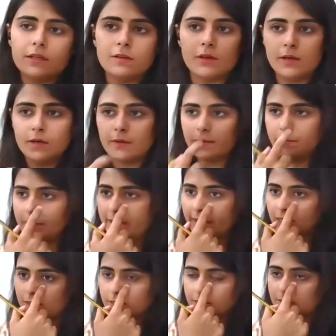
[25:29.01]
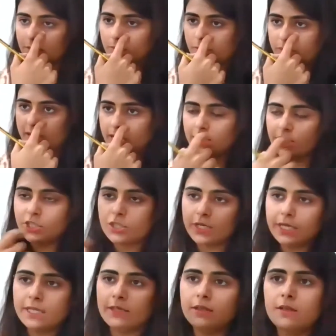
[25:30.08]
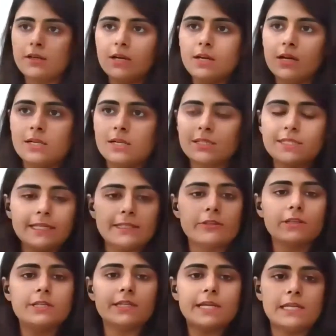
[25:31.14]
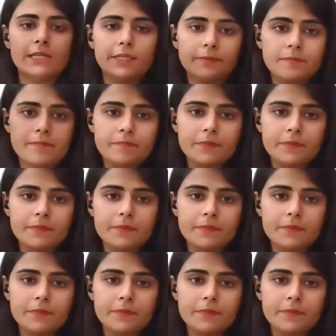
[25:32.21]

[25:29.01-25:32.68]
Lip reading: bank's branch in Central Delhi,